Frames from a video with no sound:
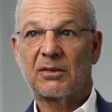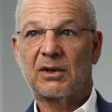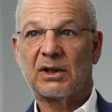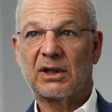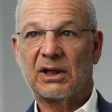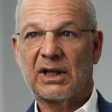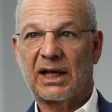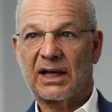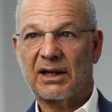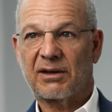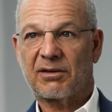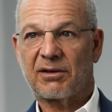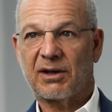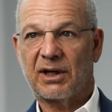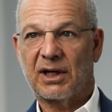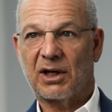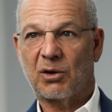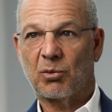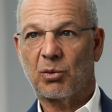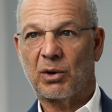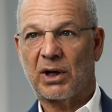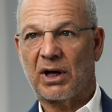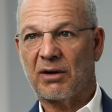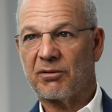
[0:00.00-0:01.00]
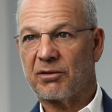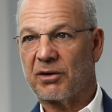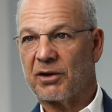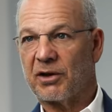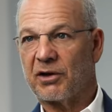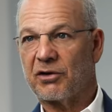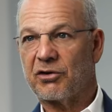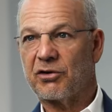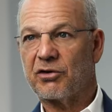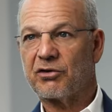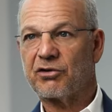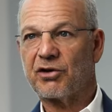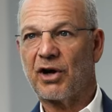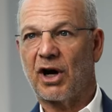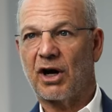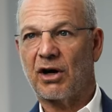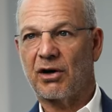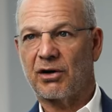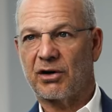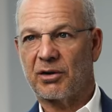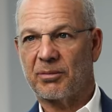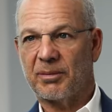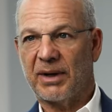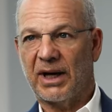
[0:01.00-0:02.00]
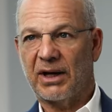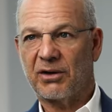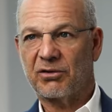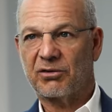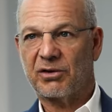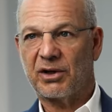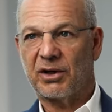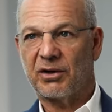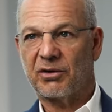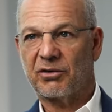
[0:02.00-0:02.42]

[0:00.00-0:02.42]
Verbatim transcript: lengthening whatever the desired amount